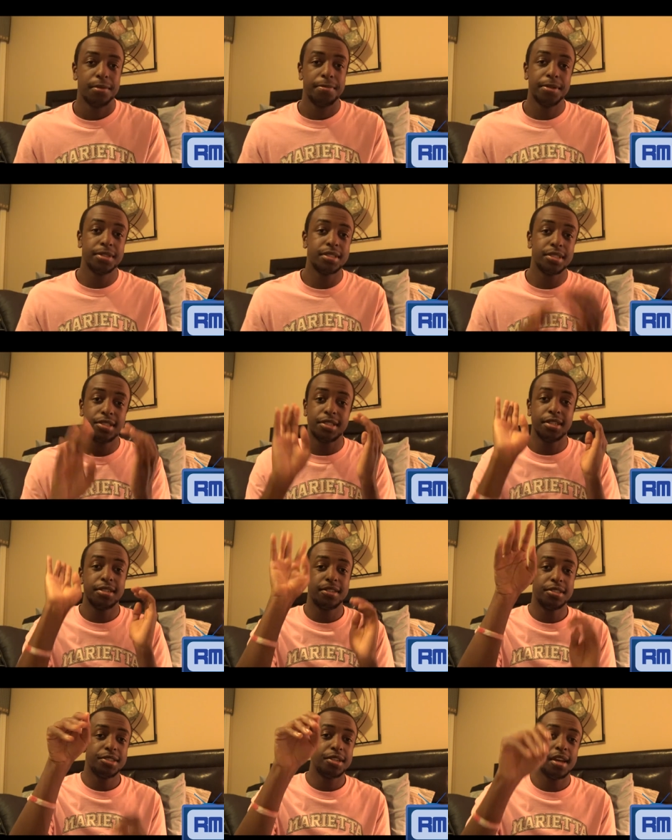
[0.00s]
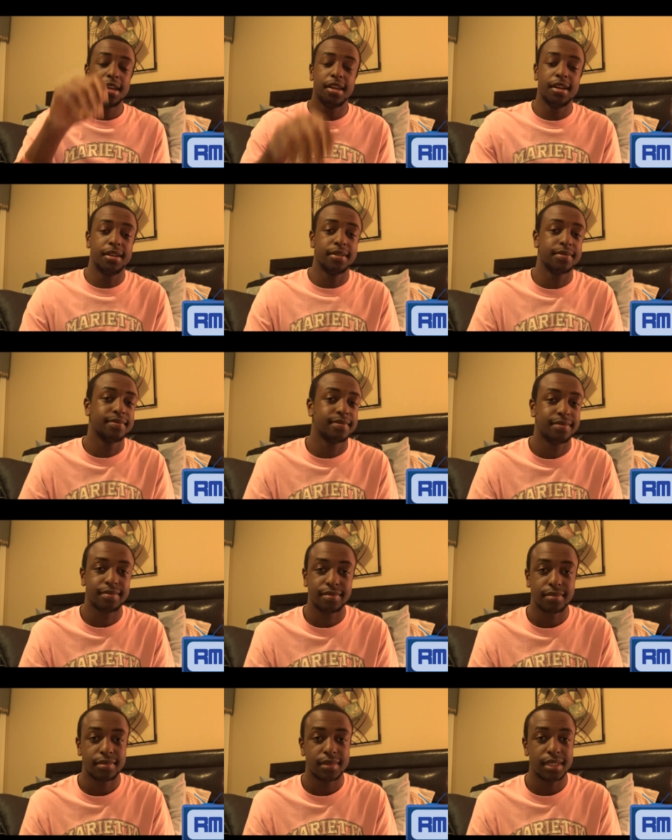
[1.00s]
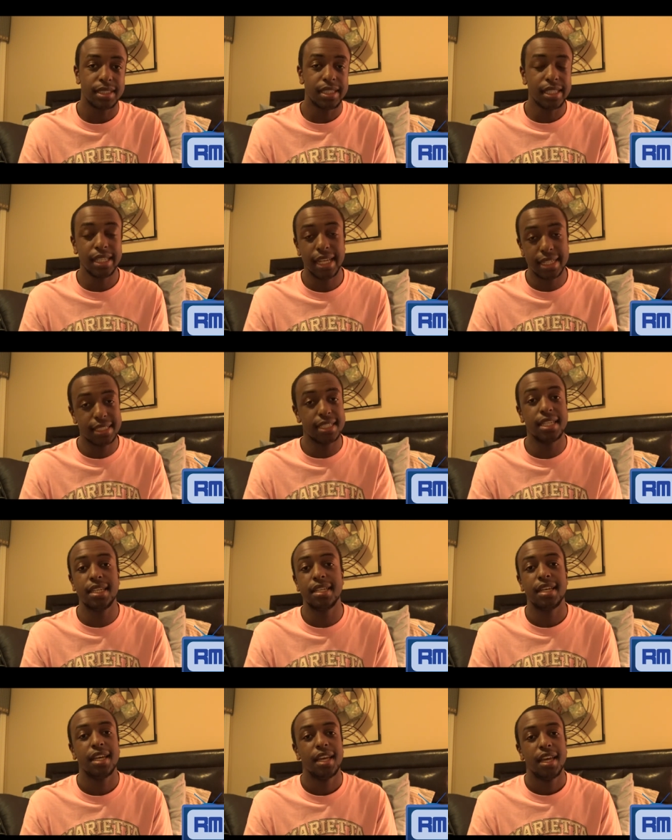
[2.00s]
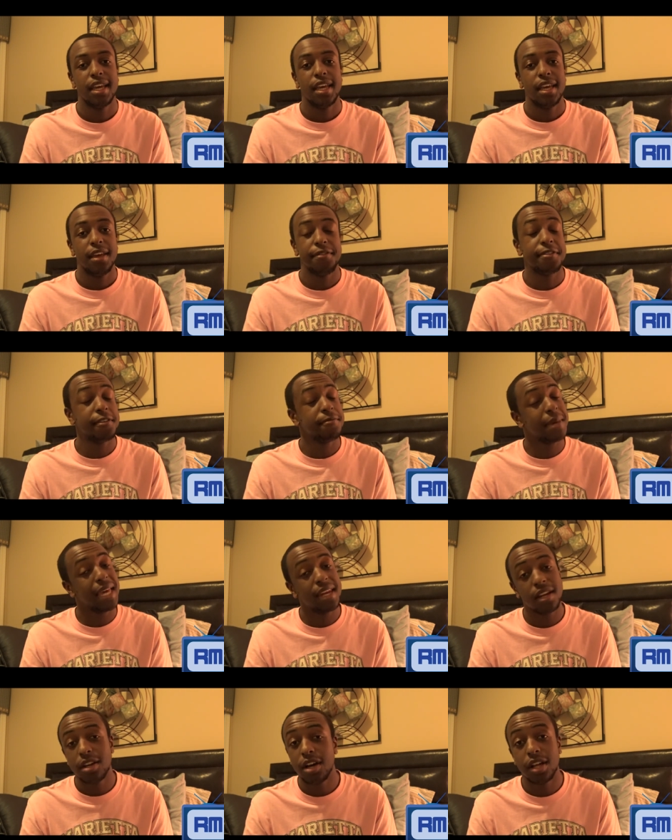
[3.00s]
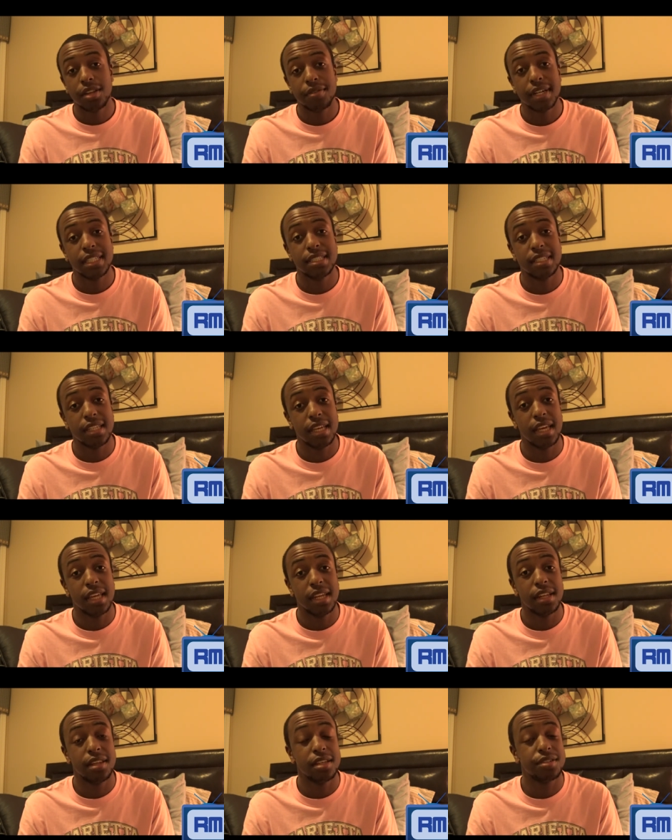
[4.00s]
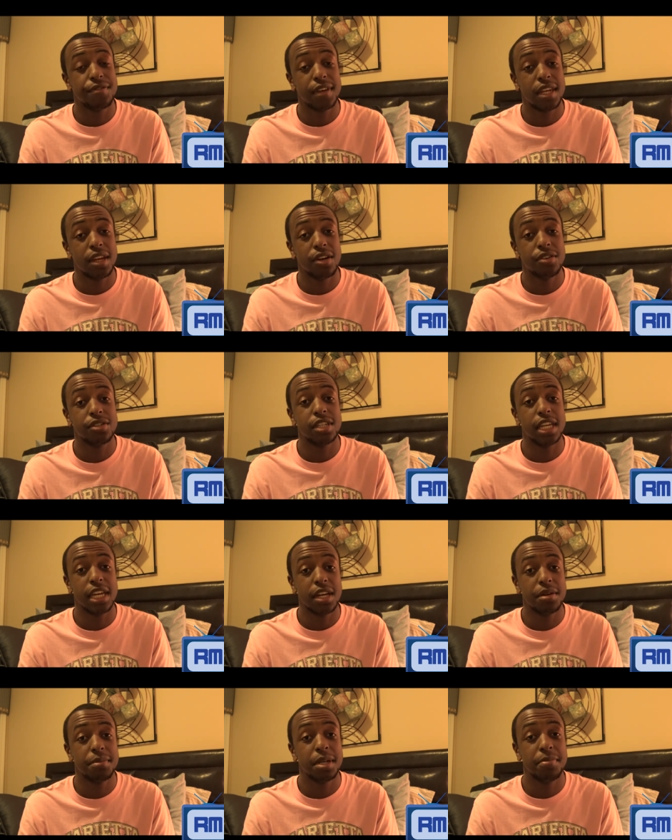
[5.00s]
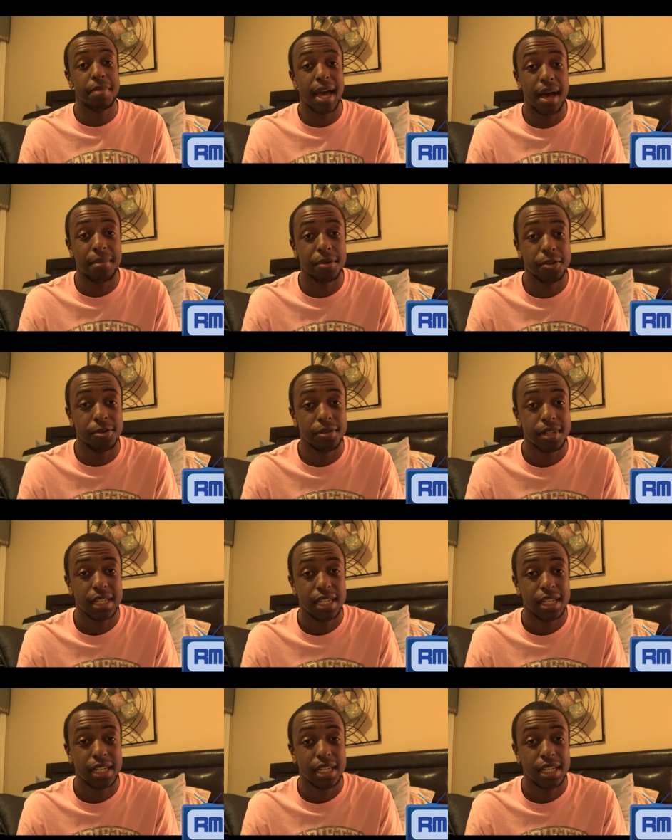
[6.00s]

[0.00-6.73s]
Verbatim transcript: Pull the trigger on Trae Young. That's it. If you made it all the way to the end of this video to hear me babble,